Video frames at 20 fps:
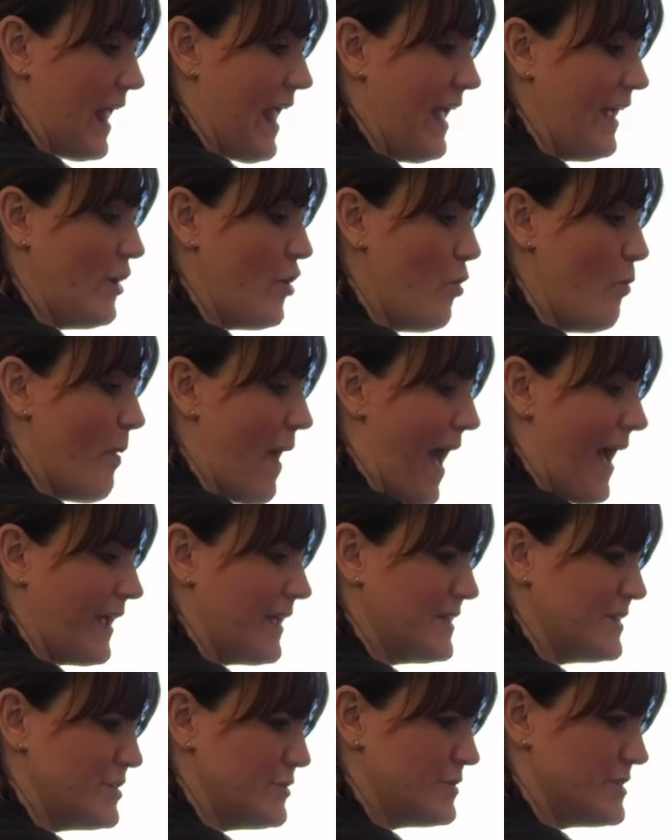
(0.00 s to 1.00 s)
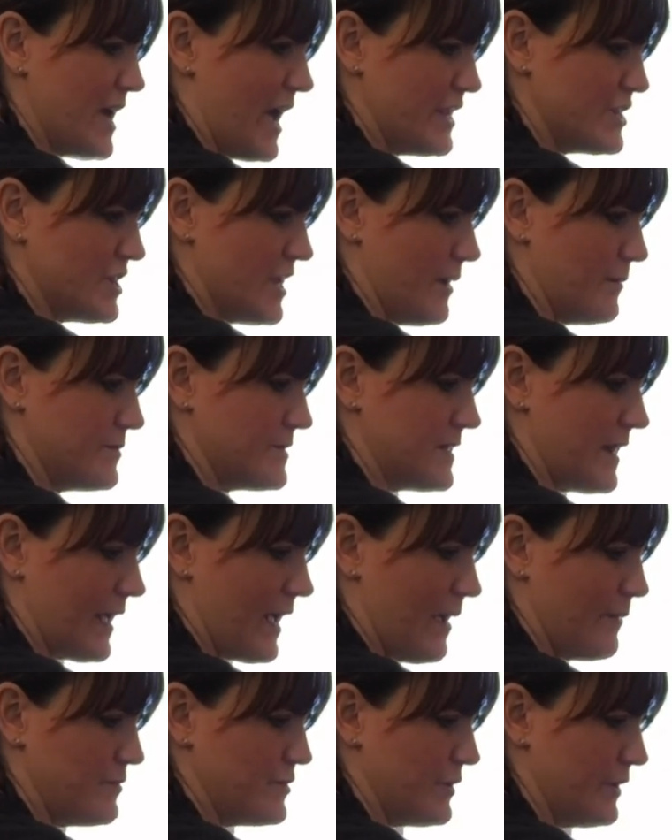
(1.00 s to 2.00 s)
And go back and do touch-ups like
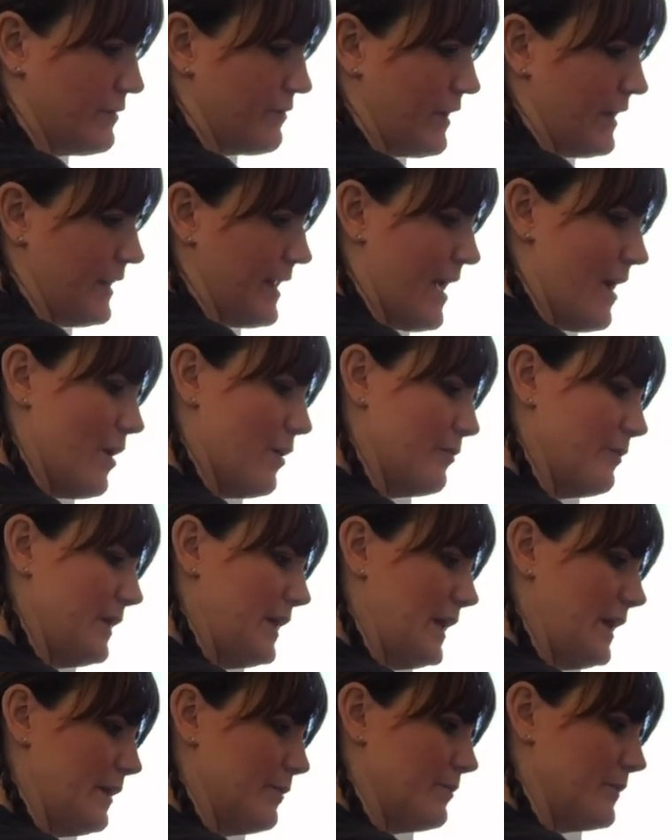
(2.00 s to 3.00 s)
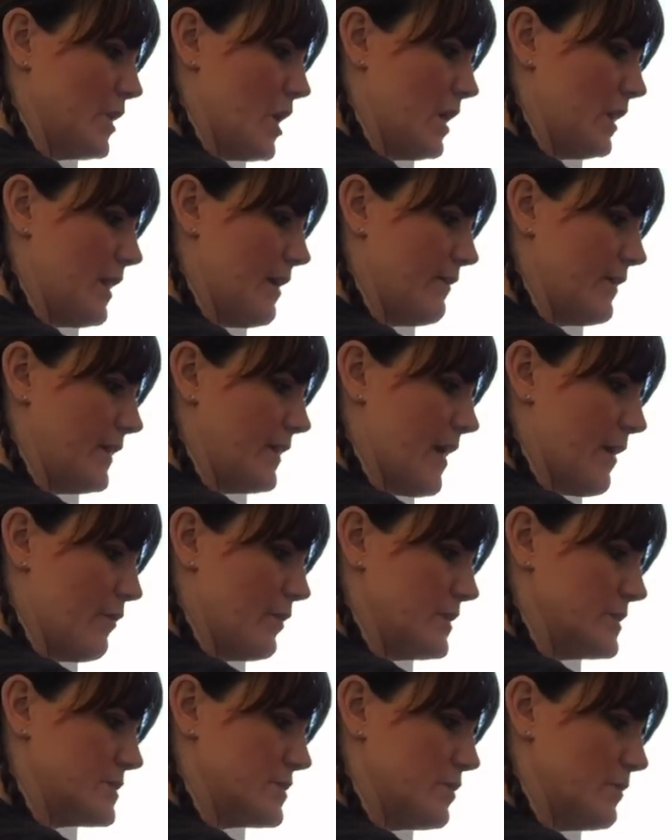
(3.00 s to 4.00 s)
I'm doing right now. Me not loving that
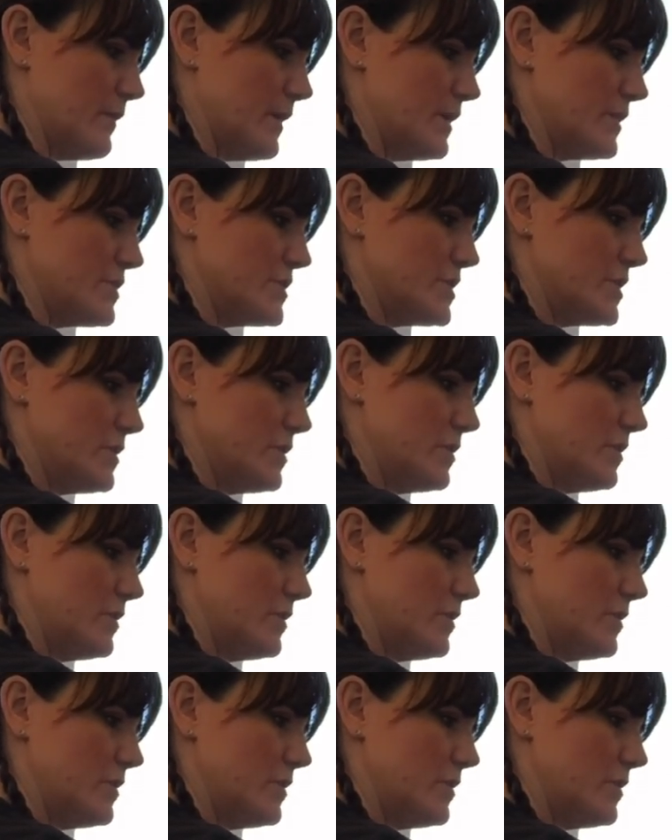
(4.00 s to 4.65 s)
one so much.